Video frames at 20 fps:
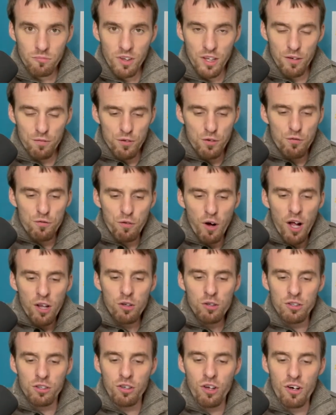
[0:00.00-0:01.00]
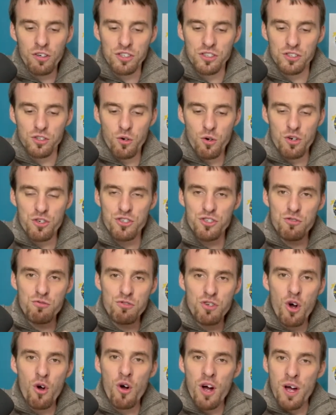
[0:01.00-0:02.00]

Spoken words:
If you followed along this course, you know